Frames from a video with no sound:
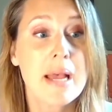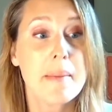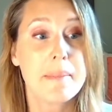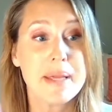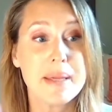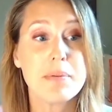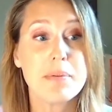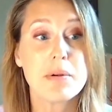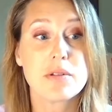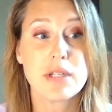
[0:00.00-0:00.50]

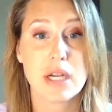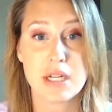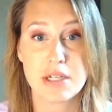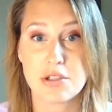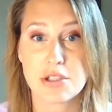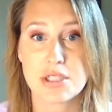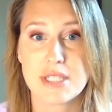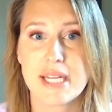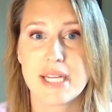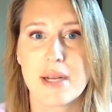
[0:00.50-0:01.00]
people to
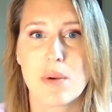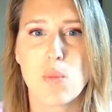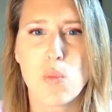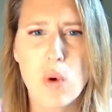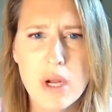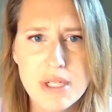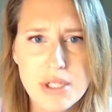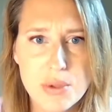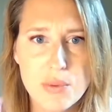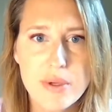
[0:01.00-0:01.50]
understand,
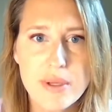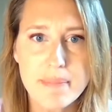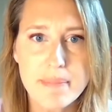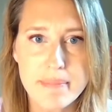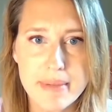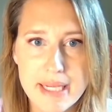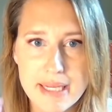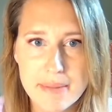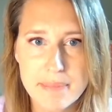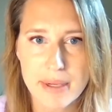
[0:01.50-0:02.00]
what do we
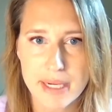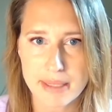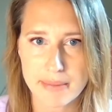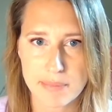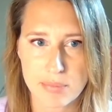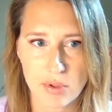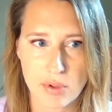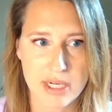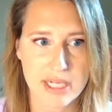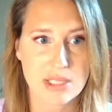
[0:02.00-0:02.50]
mean by
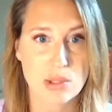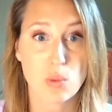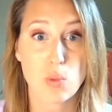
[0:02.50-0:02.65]
embrace?